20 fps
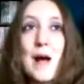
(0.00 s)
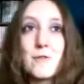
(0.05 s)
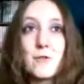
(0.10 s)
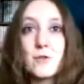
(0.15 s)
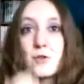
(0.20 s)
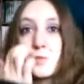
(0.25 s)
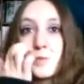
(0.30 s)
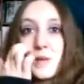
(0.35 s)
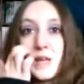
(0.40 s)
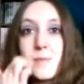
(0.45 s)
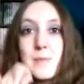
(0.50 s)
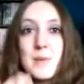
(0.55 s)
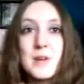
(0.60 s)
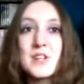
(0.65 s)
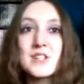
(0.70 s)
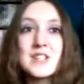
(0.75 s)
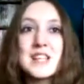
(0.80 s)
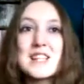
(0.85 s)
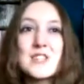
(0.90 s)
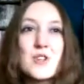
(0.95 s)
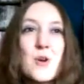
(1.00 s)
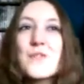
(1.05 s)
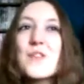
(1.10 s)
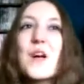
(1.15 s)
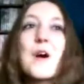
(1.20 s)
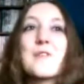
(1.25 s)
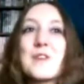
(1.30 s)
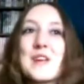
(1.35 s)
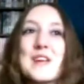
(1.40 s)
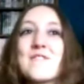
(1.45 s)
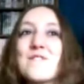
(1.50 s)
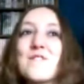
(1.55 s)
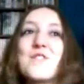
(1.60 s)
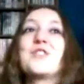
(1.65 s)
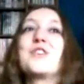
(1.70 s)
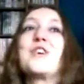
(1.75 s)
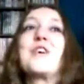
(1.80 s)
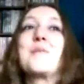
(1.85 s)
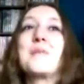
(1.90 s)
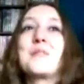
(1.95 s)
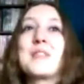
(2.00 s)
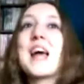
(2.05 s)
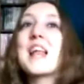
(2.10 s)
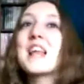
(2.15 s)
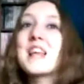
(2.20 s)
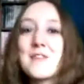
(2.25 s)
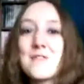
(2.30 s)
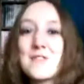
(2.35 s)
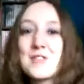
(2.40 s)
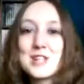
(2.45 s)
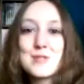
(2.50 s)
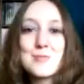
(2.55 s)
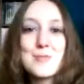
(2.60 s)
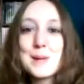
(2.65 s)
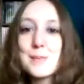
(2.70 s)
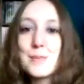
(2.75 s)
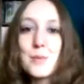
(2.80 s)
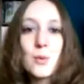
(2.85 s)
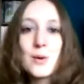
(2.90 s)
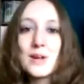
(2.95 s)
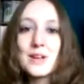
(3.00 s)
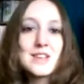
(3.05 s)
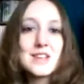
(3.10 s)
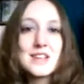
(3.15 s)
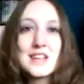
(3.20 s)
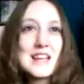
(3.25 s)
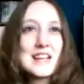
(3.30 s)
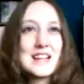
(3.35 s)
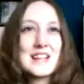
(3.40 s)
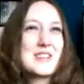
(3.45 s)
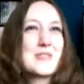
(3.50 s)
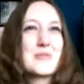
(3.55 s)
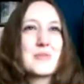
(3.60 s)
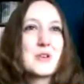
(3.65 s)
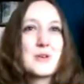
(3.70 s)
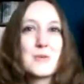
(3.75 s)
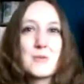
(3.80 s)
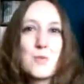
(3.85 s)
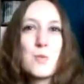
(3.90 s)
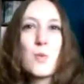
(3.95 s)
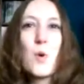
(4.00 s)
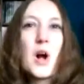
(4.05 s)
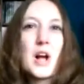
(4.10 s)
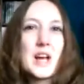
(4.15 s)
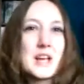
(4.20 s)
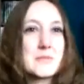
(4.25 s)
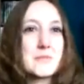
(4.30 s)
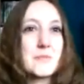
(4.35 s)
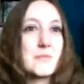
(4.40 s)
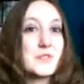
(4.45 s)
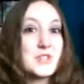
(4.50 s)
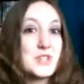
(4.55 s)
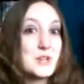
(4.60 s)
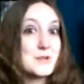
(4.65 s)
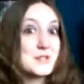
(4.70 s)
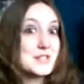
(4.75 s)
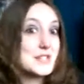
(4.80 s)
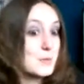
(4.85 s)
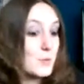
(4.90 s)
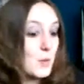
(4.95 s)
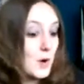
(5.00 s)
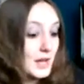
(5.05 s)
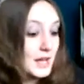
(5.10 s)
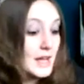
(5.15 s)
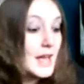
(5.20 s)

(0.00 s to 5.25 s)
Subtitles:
baffles me, because he's got nothing to do with any of these people, and why? Seriously,